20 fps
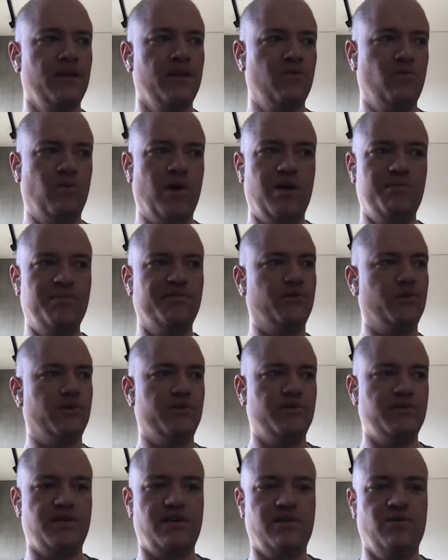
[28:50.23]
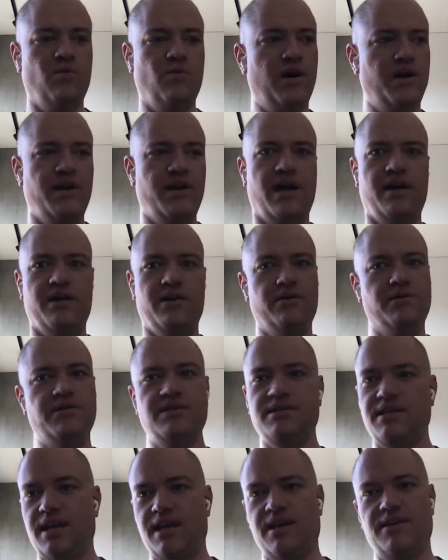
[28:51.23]
well before it was at a 1.0
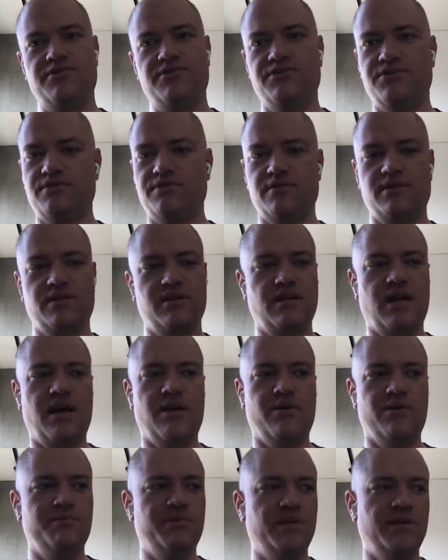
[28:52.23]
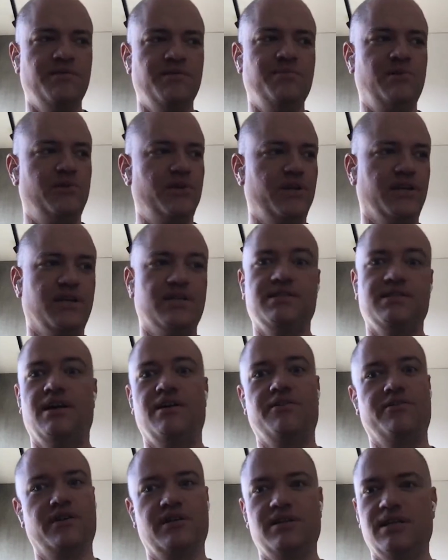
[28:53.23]
stage, I would be deploying
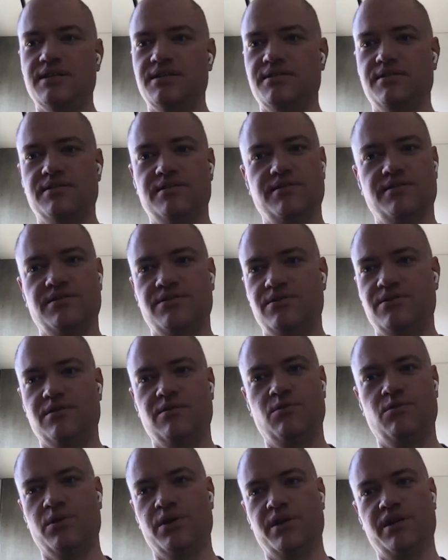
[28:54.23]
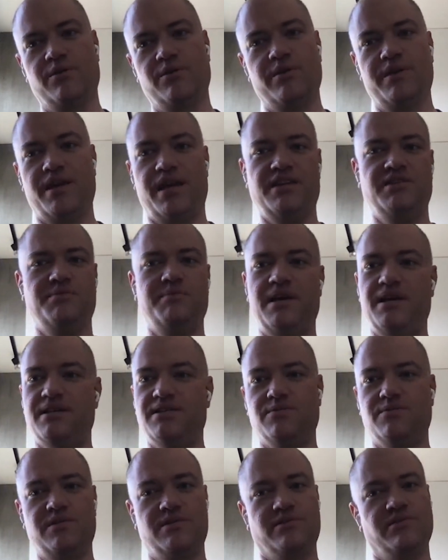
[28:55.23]
Cassandra clusters or working with
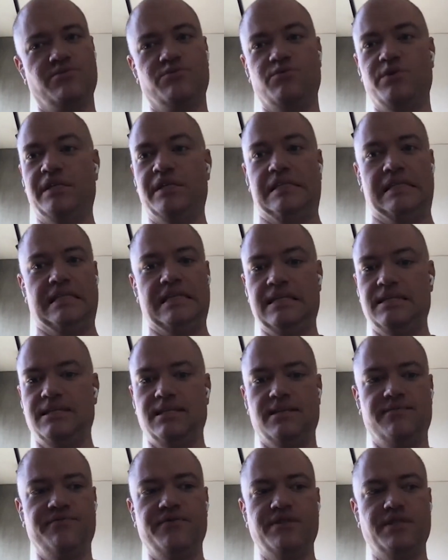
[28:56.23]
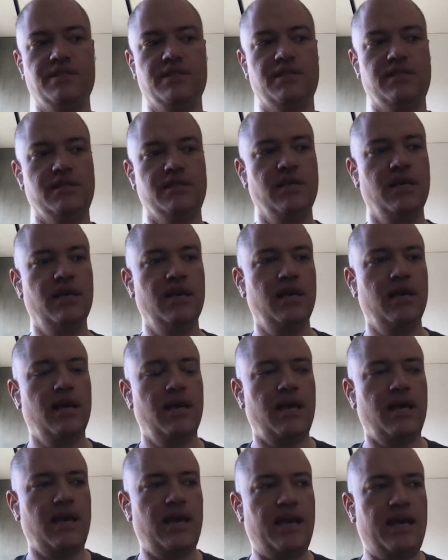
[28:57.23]
HBase when it was really in its infancy.
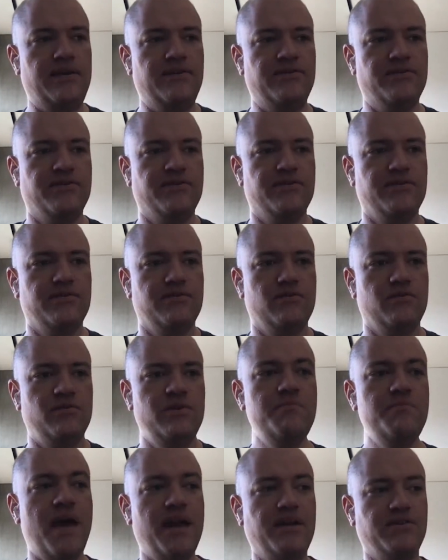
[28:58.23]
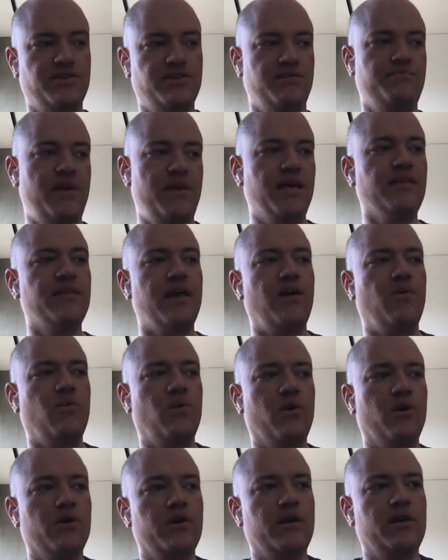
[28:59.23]
And we managed to make that
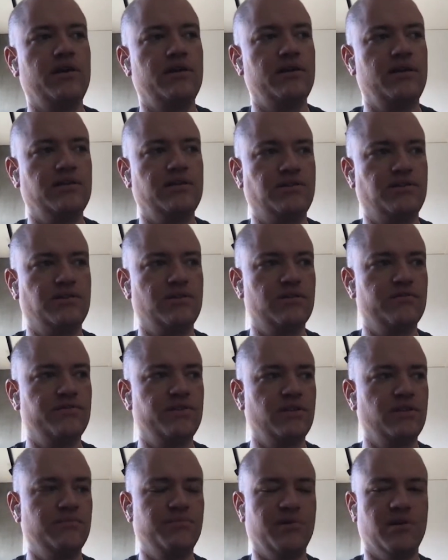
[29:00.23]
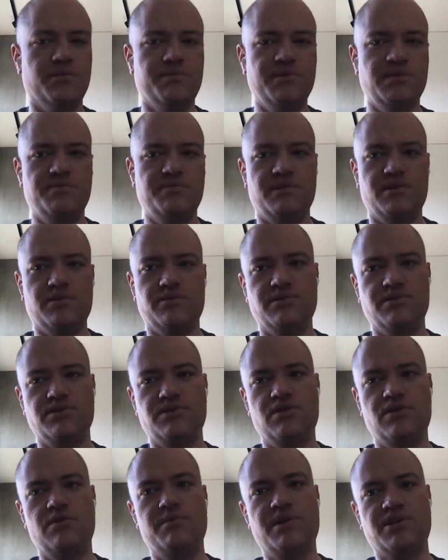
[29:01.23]
work, and it served a good purpose, but there was
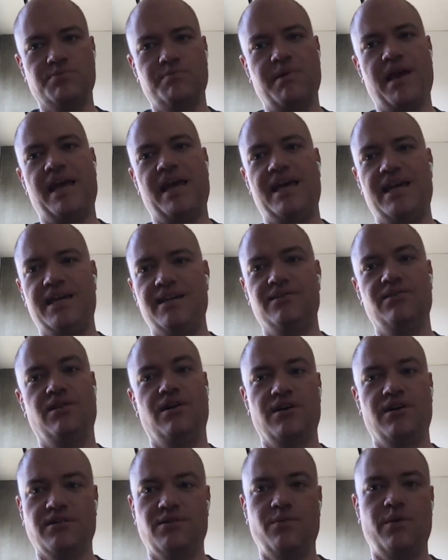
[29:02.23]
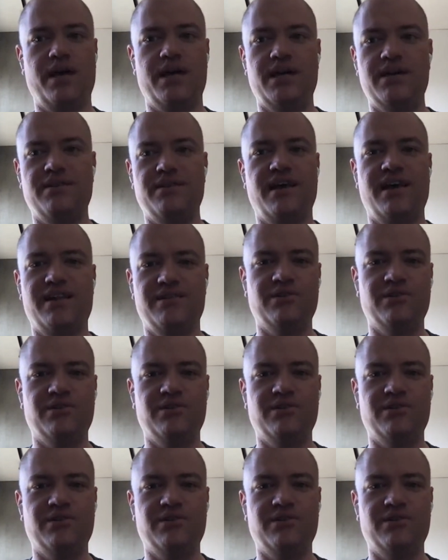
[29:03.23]
so much pain along the way in that